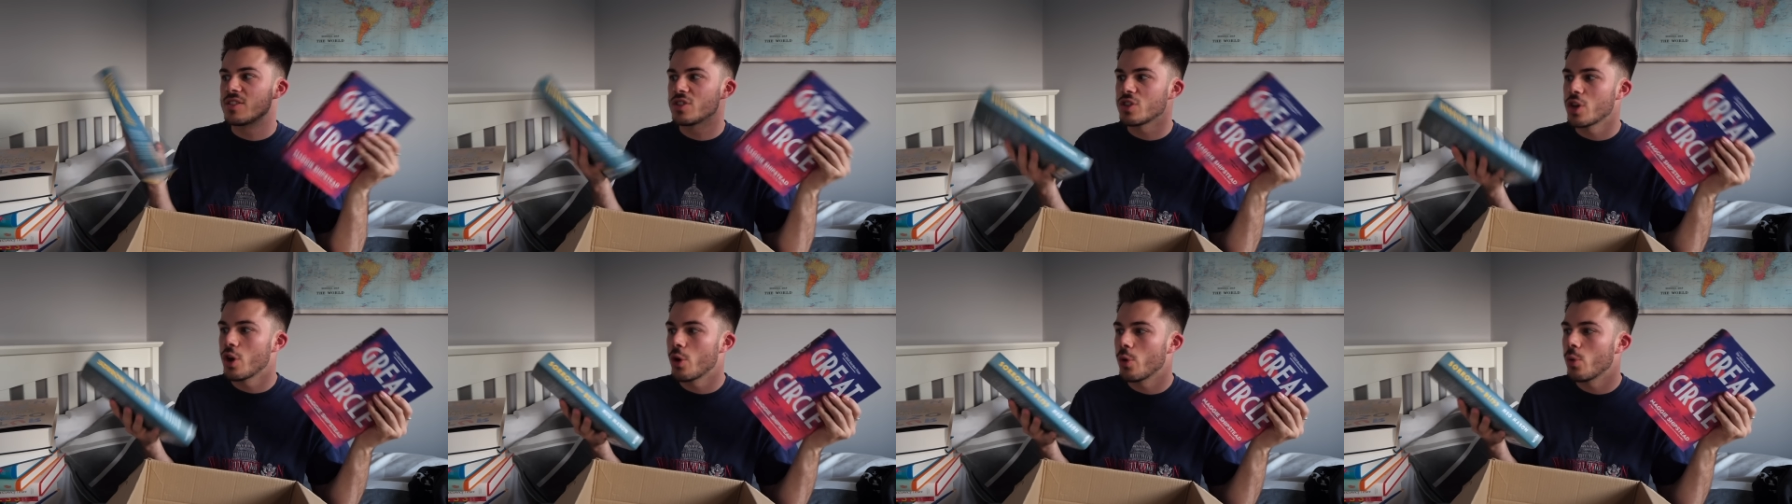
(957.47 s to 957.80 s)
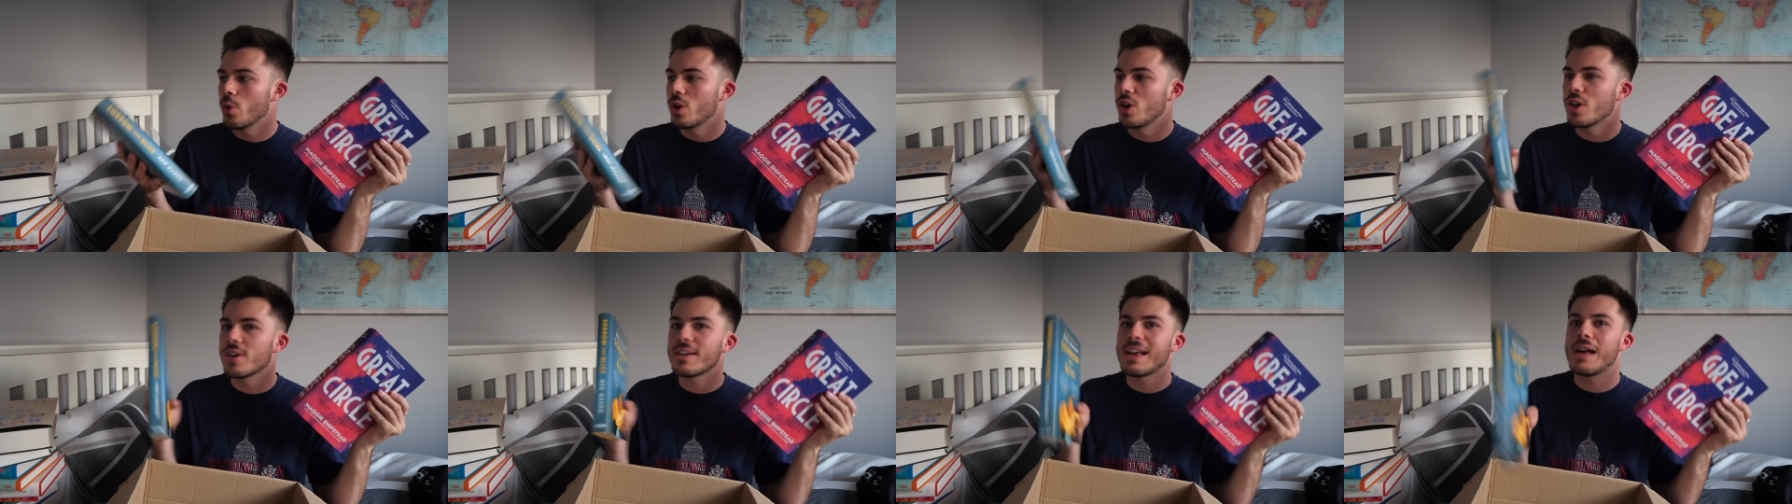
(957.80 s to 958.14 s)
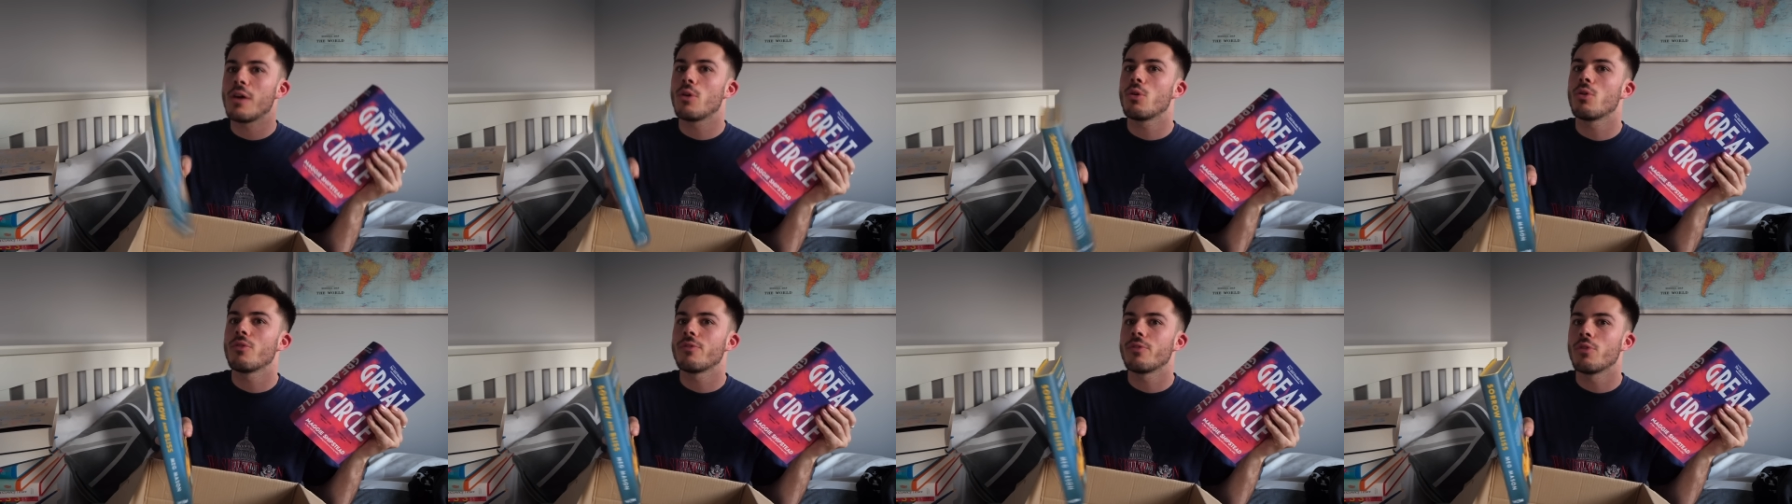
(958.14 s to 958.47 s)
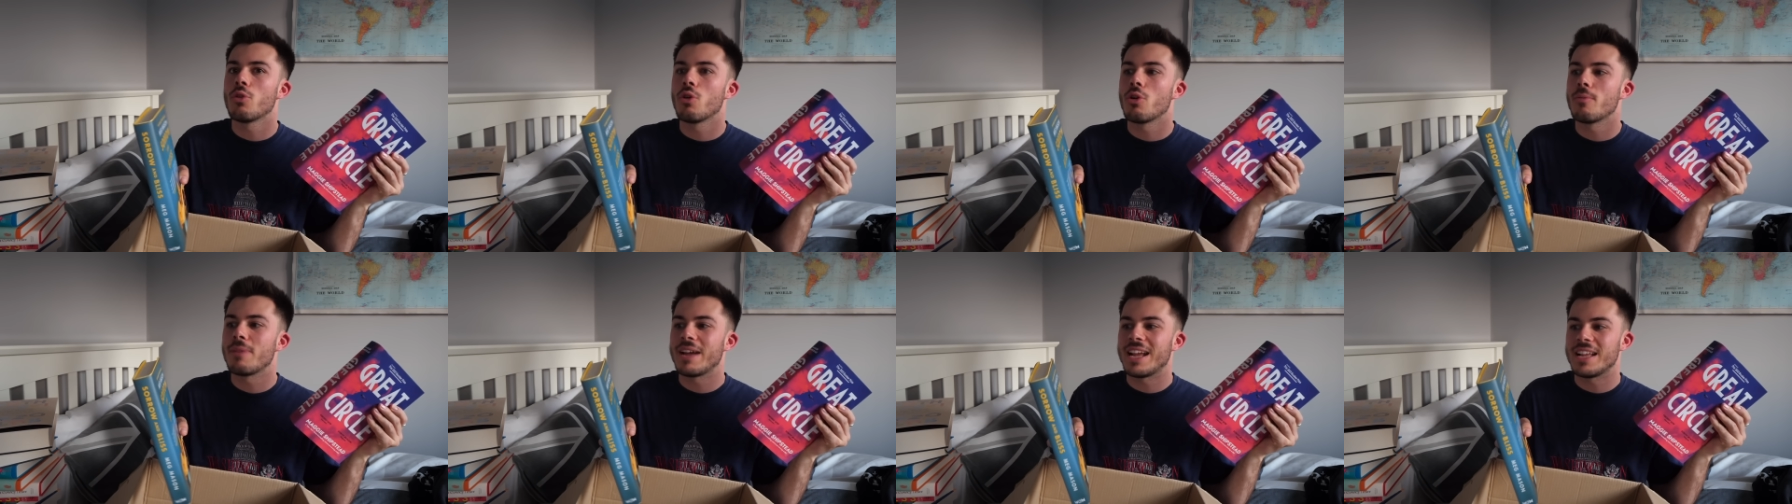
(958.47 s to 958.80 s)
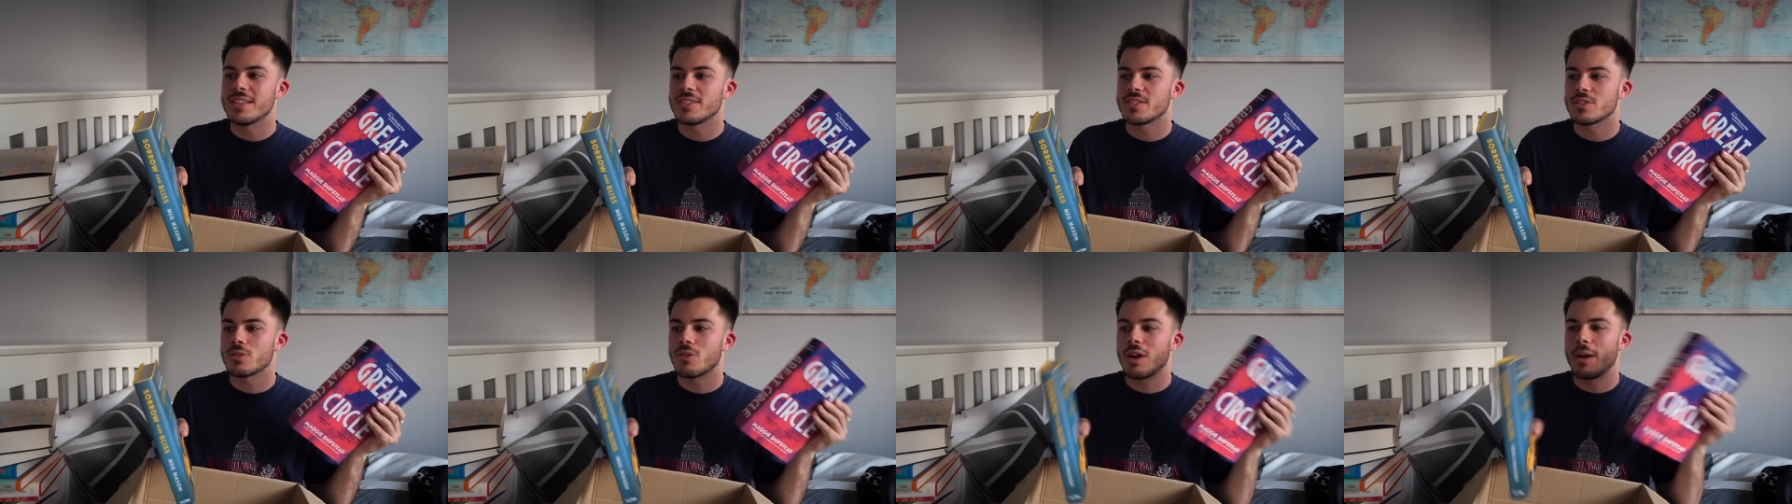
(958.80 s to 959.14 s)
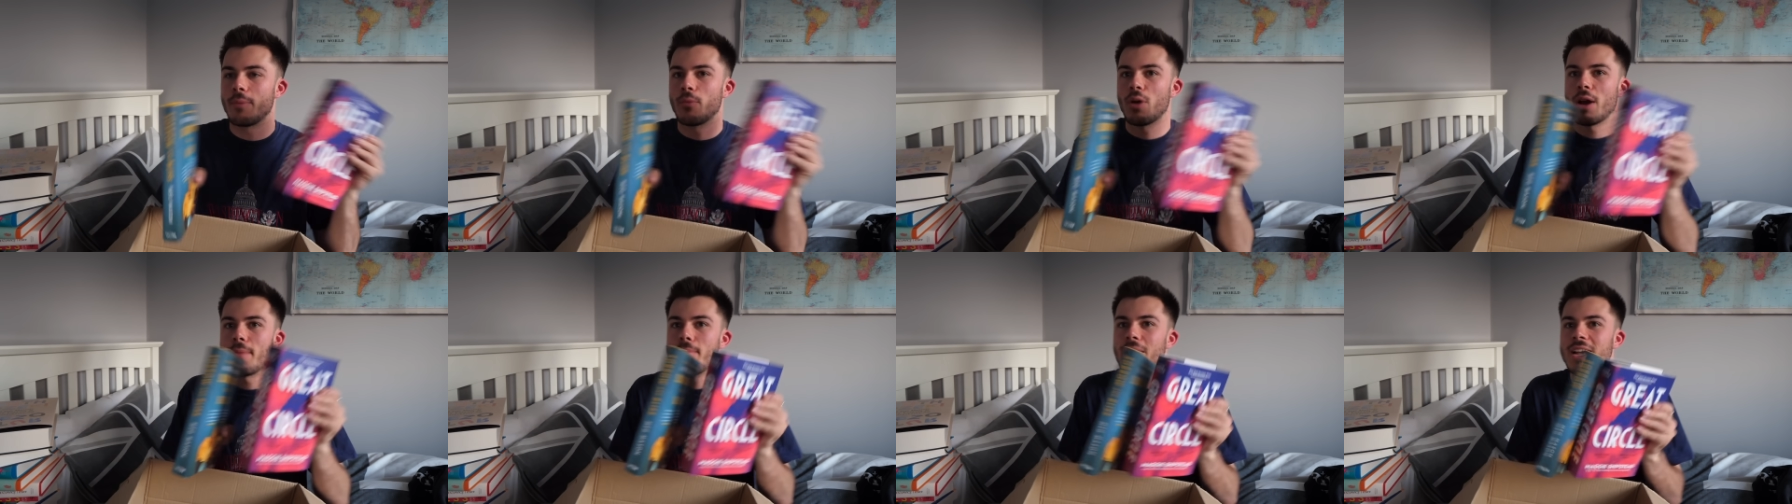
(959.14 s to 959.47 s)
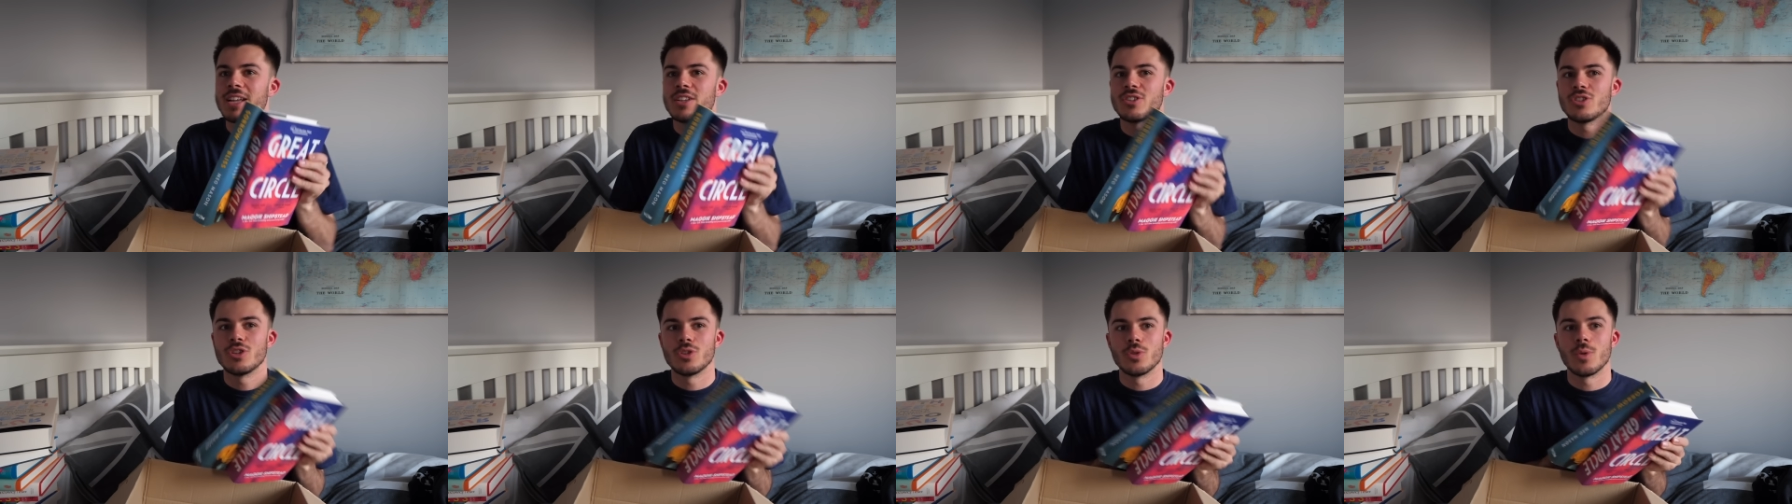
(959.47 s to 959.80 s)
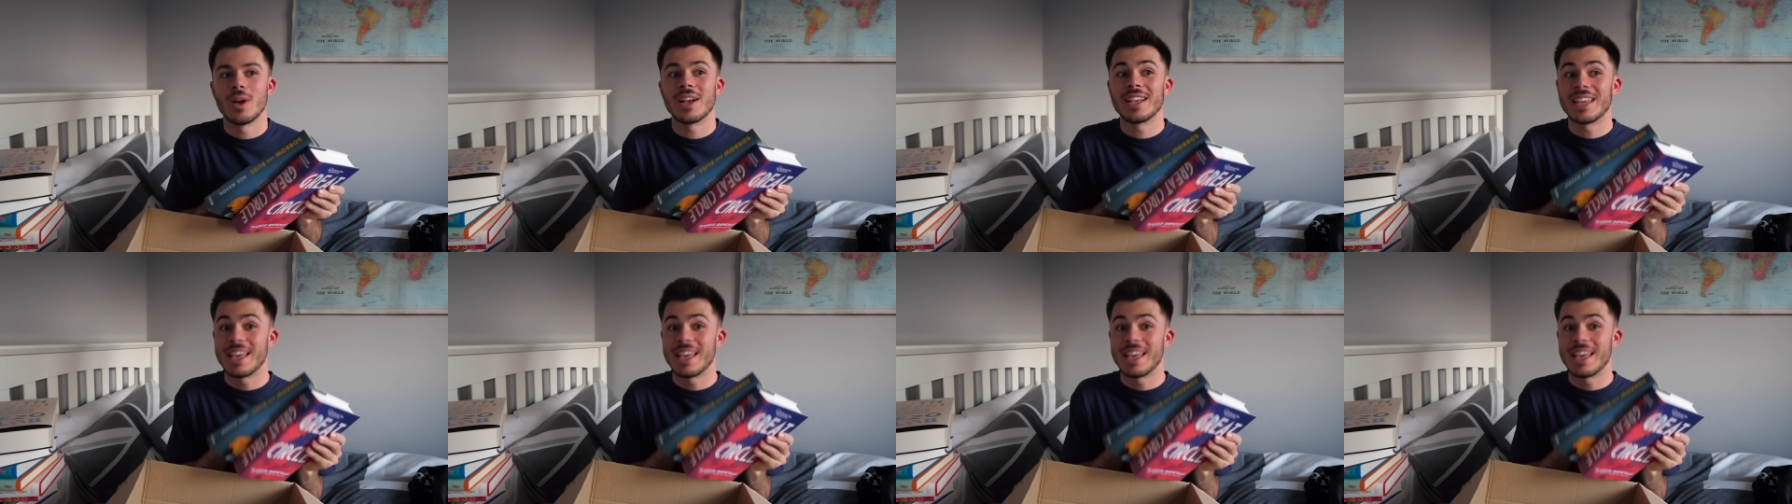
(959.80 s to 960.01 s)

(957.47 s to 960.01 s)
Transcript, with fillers: so look out for my Instagram where I might do a